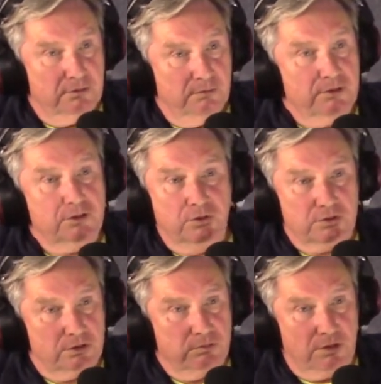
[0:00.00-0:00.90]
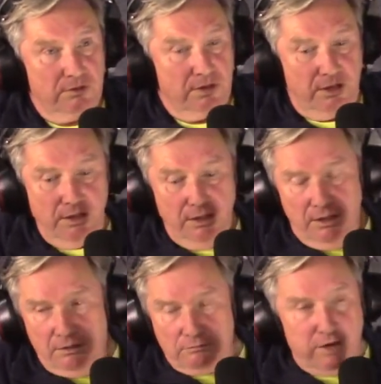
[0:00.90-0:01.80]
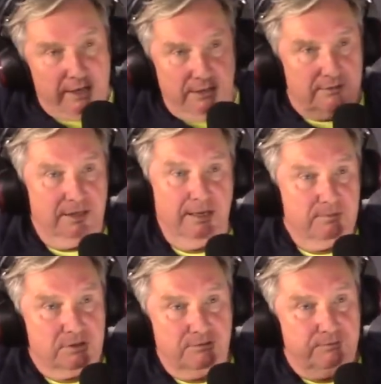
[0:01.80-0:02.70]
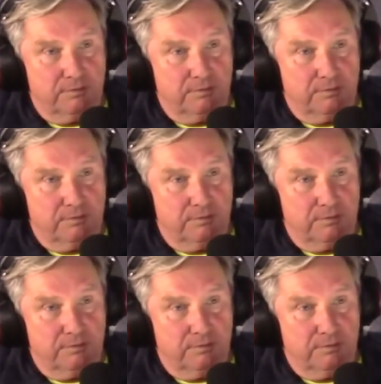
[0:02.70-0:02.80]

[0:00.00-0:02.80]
which of course is one of the running themes of